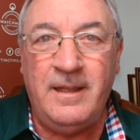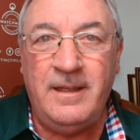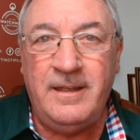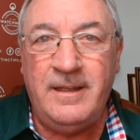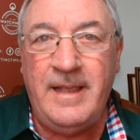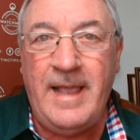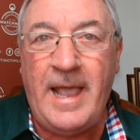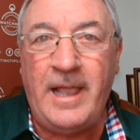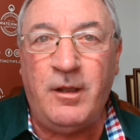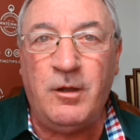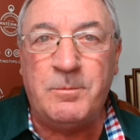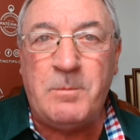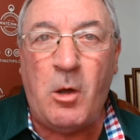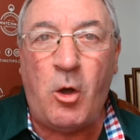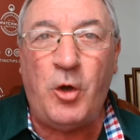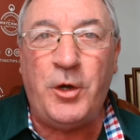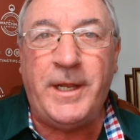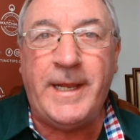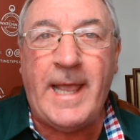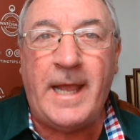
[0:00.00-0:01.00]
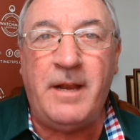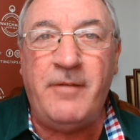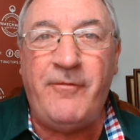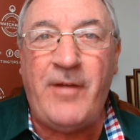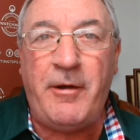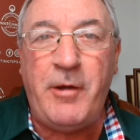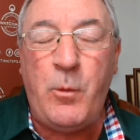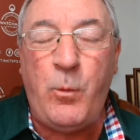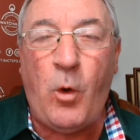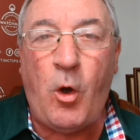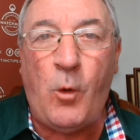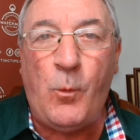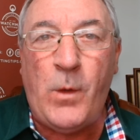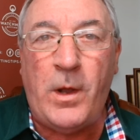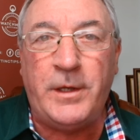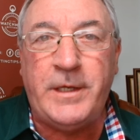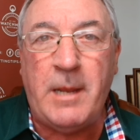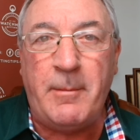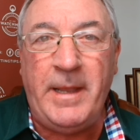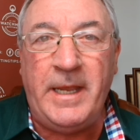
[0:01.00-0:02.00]
Yeah, good morning and a very warm
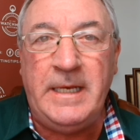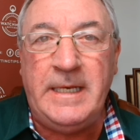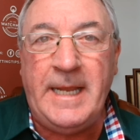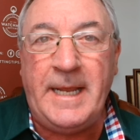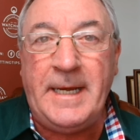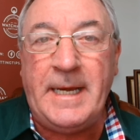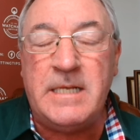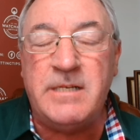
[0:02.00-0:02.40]
welcome indeed.